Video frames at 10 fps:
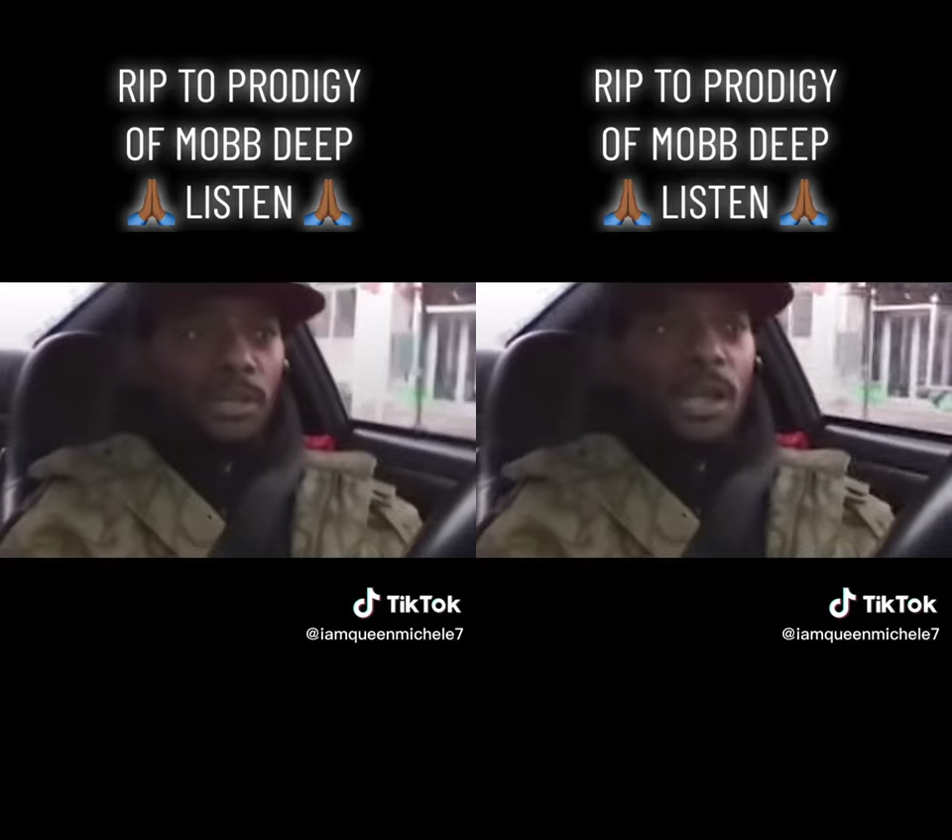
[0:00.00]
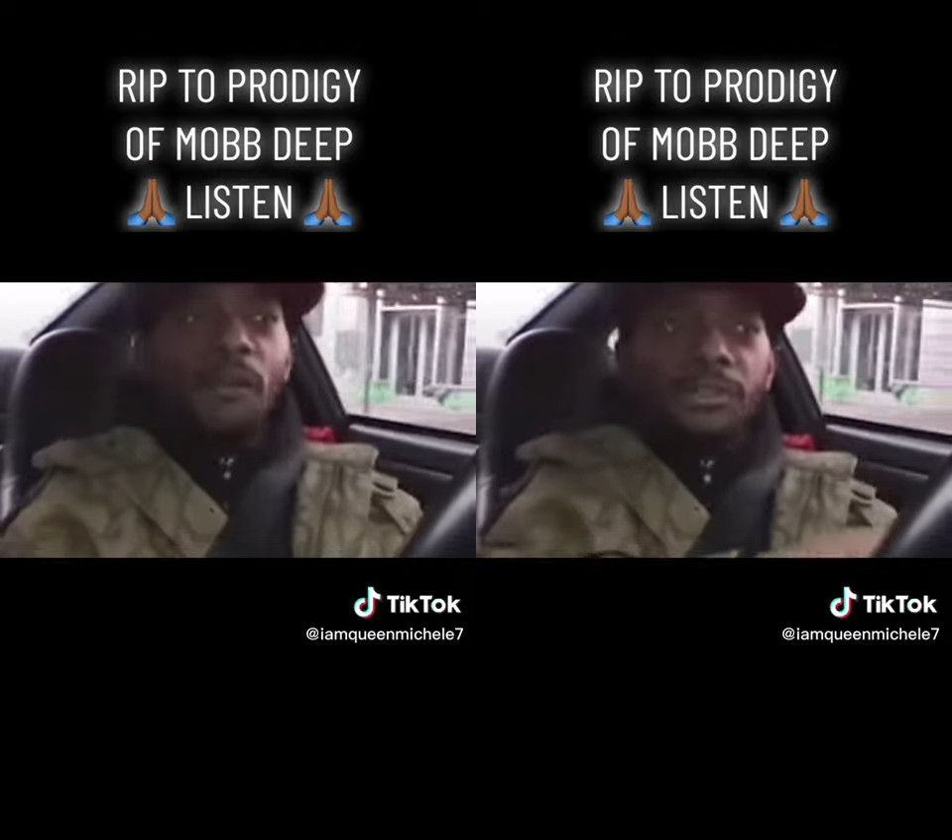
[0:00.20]

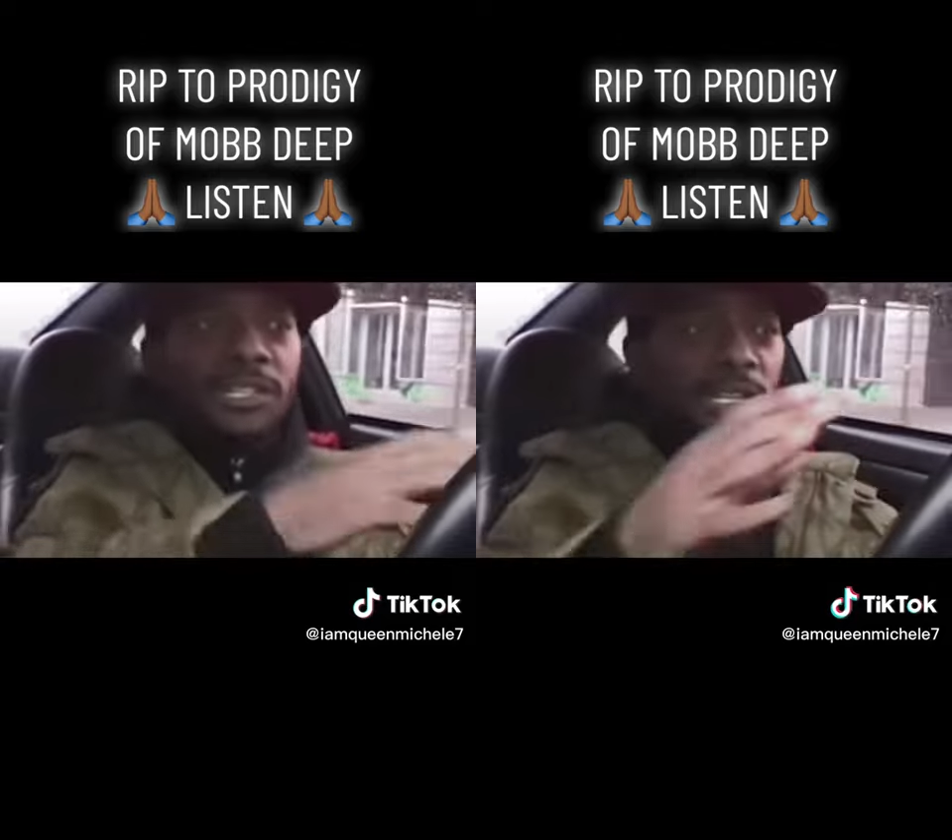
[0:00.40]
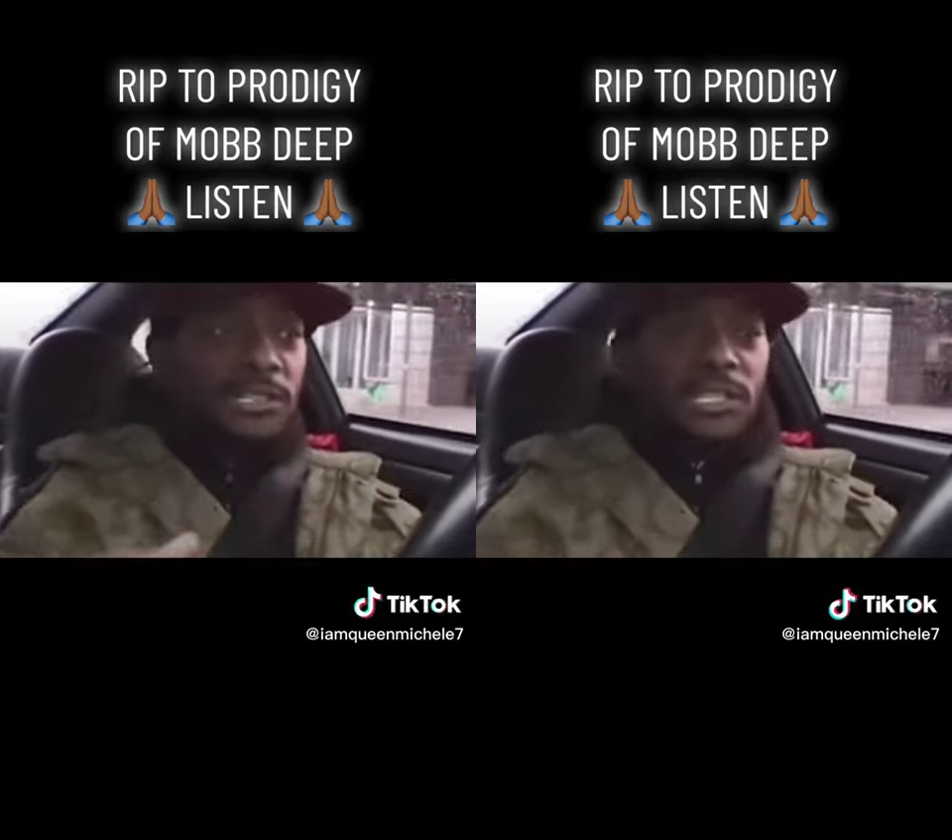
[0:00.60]

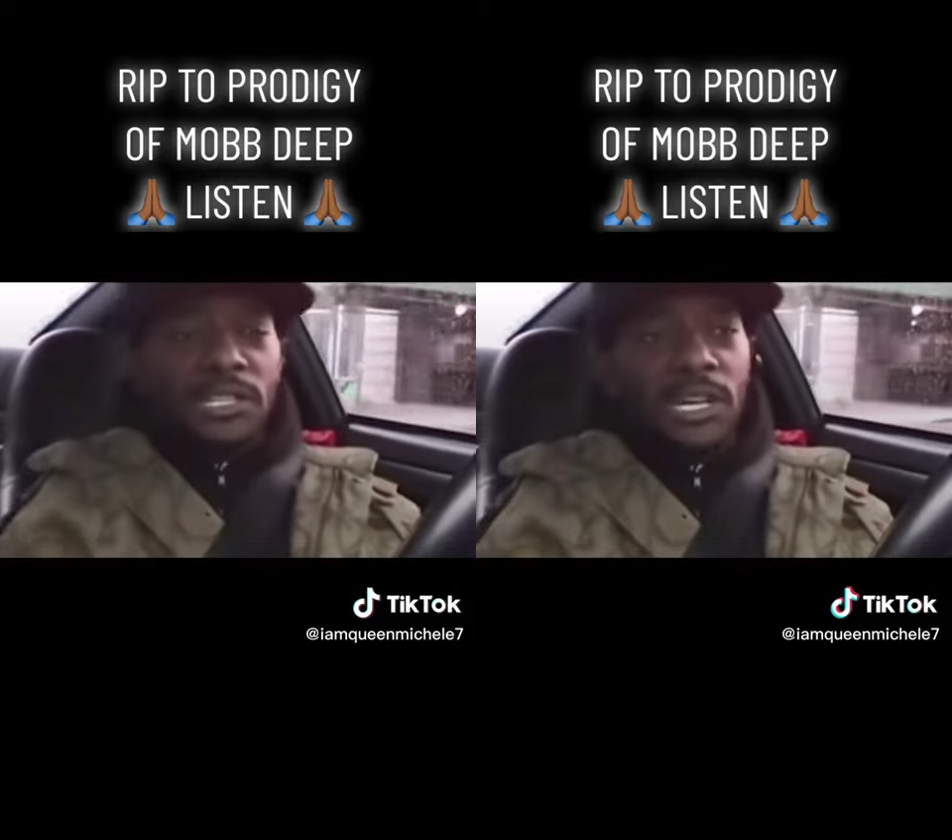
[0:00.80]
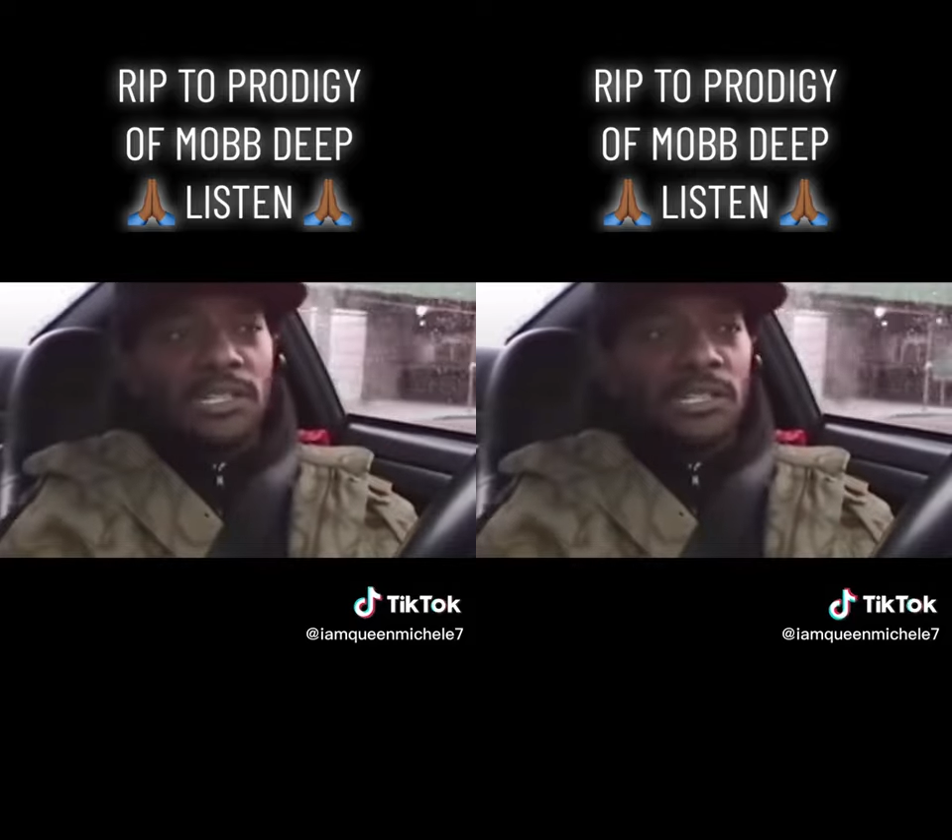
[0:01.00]
Everything is
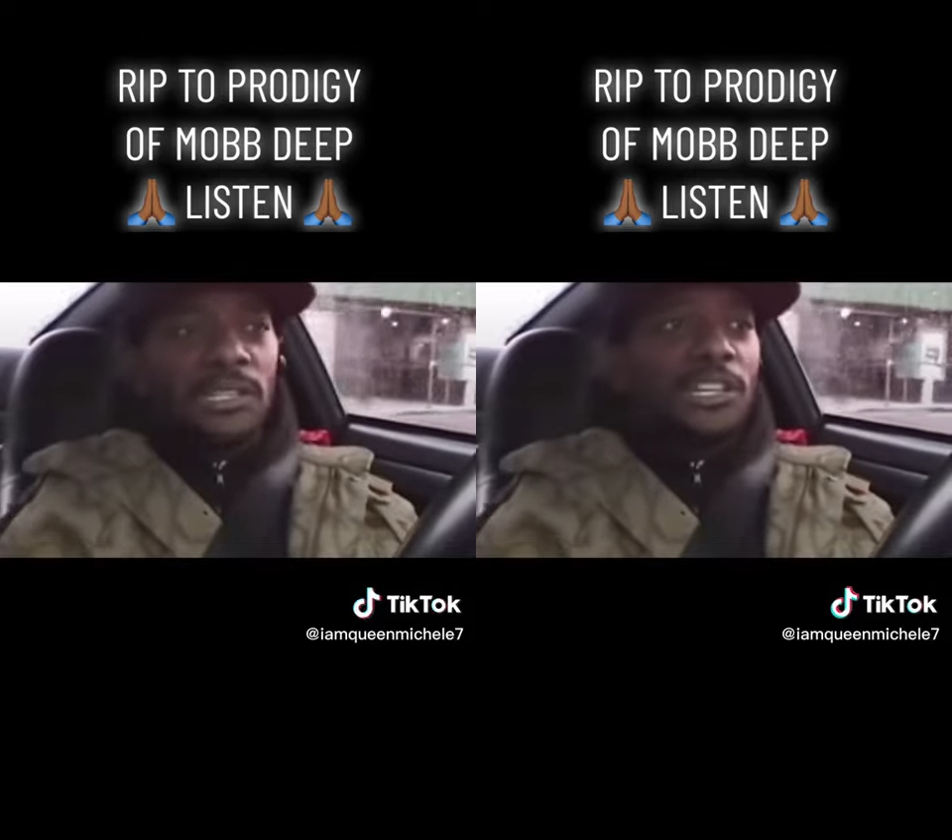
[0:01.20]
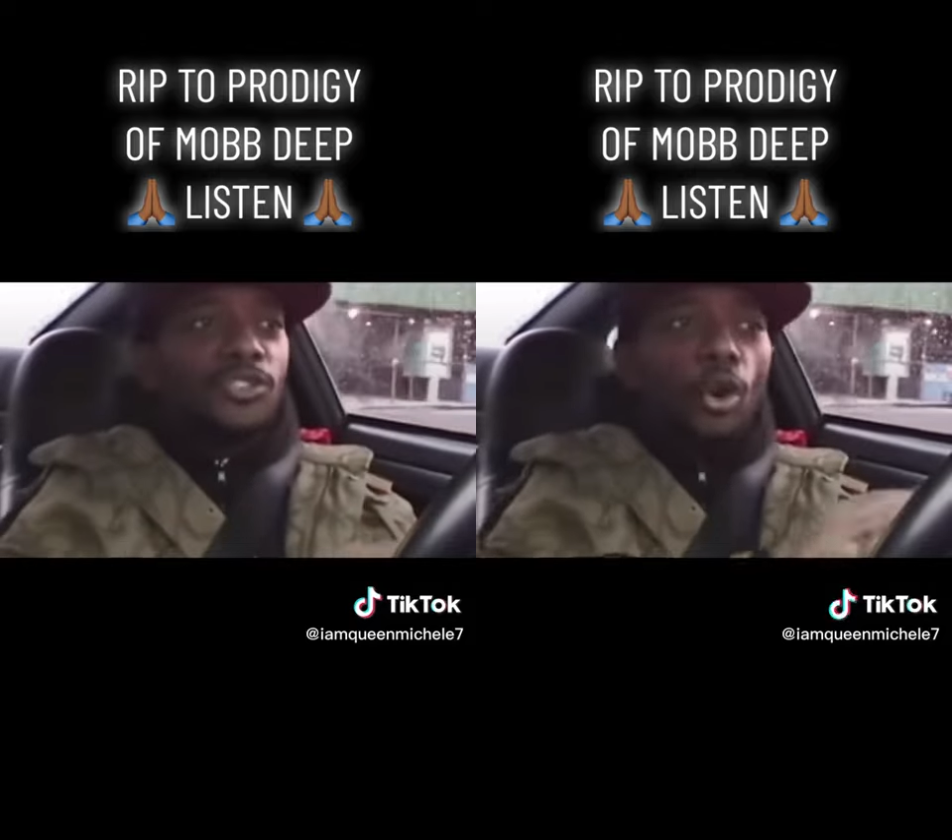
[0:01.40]
connected.
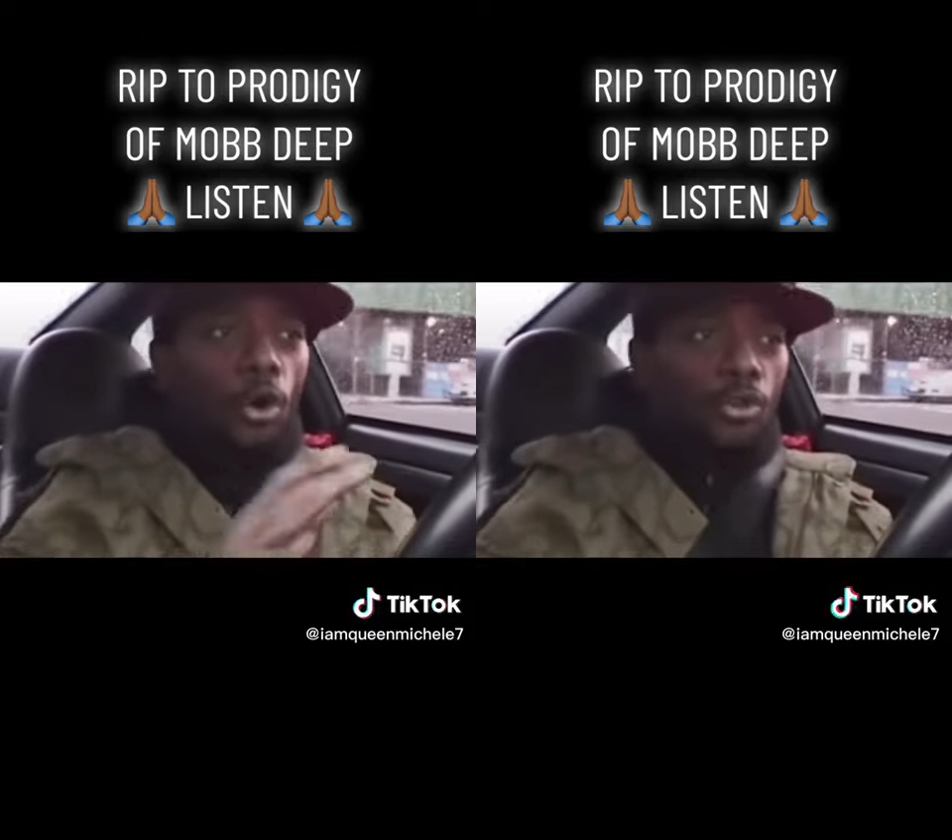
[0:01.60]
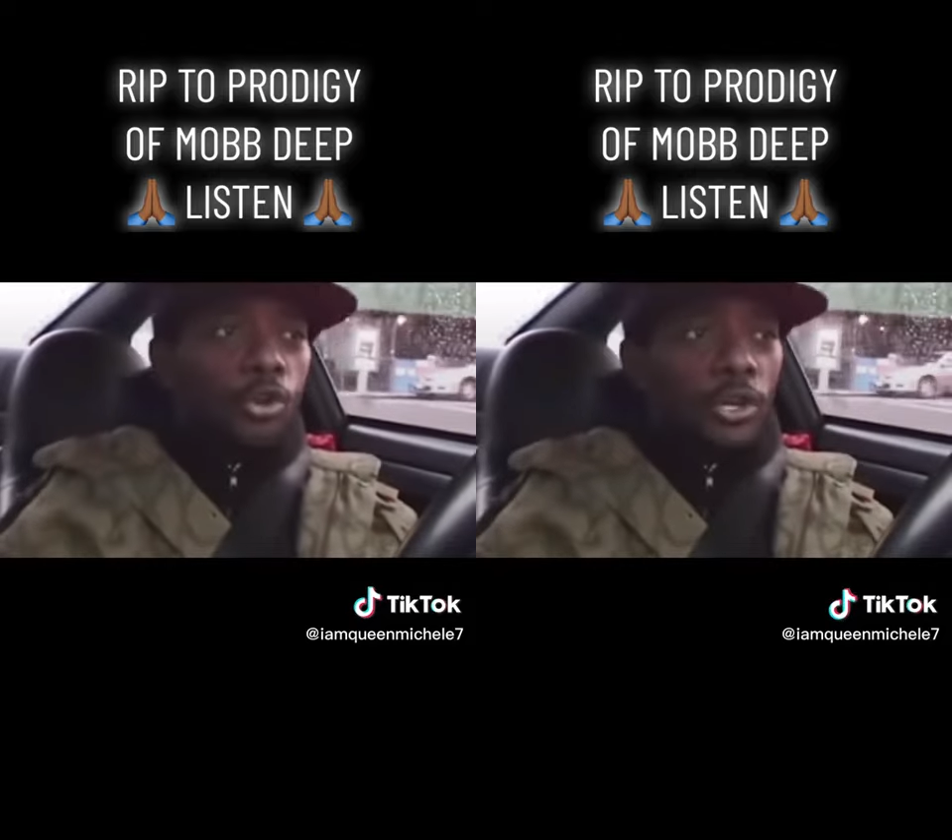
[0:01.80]
It's
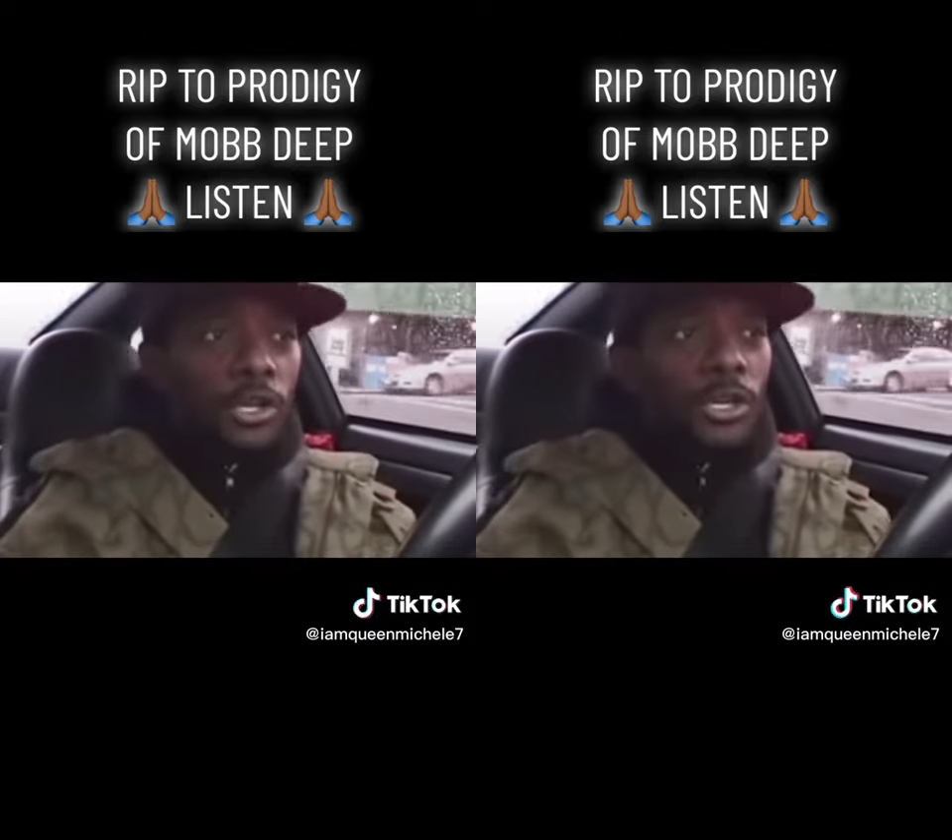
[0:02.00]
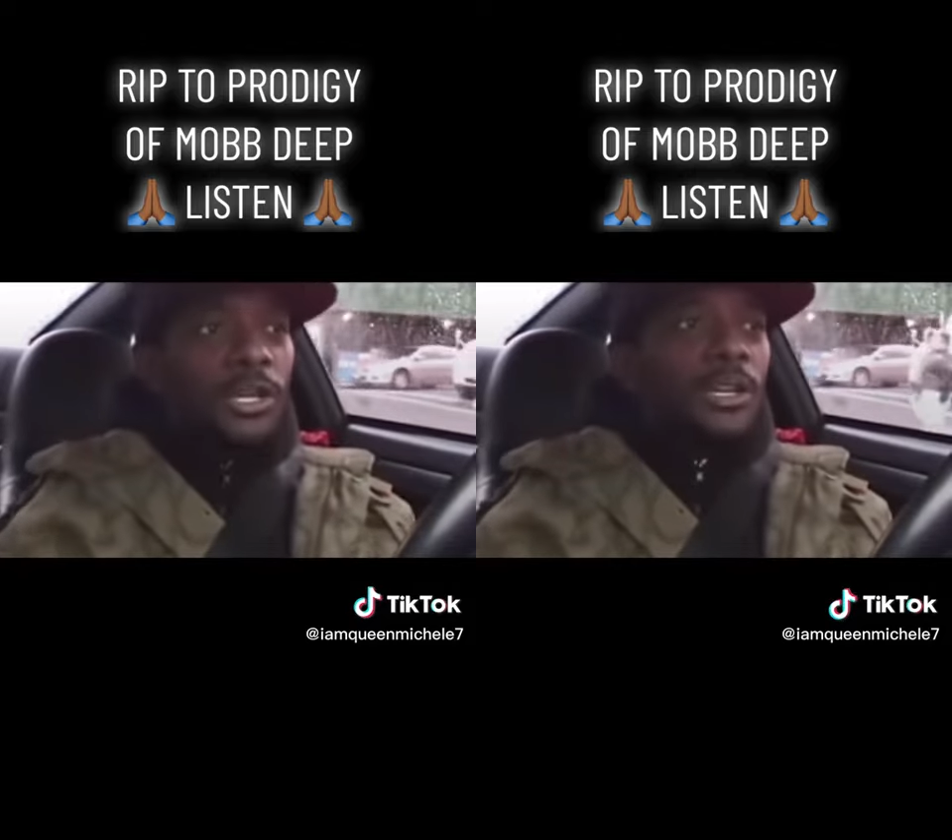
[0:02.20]
all
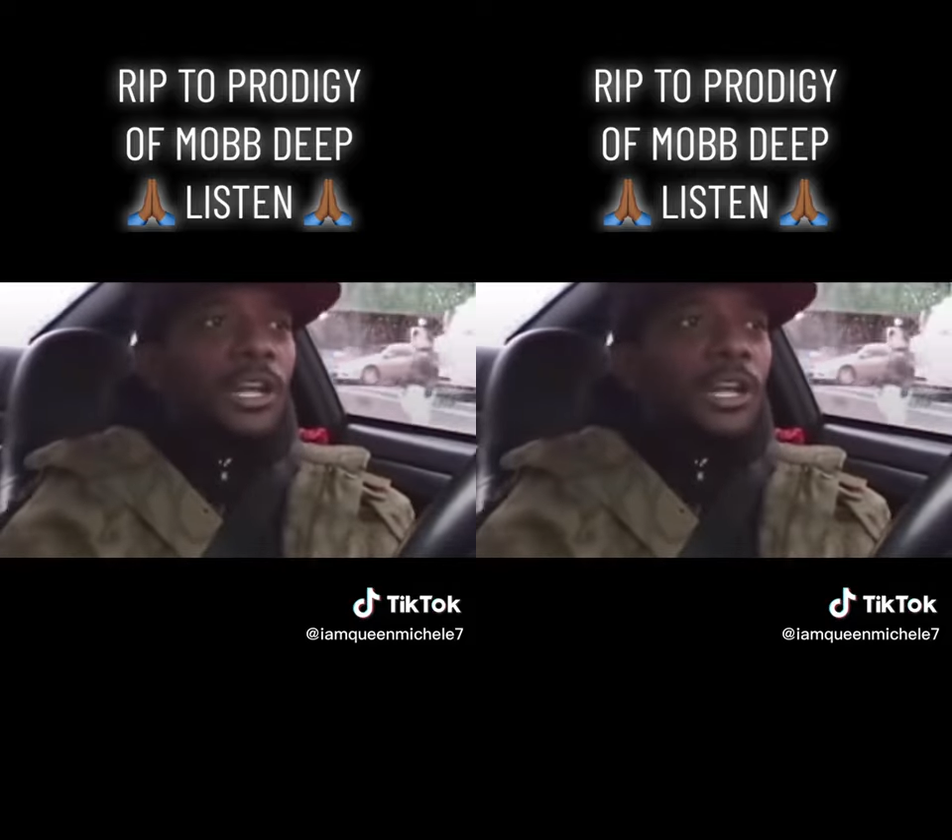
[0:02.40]
crooked.